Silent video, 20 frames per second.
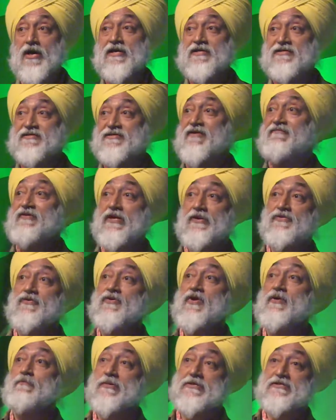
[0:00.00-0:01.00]

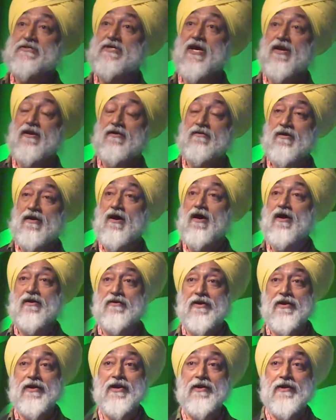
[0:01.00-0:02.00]
73% are
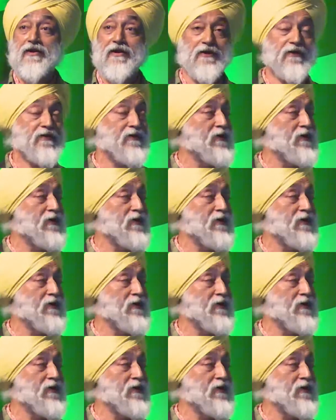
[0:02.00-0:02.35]
in India.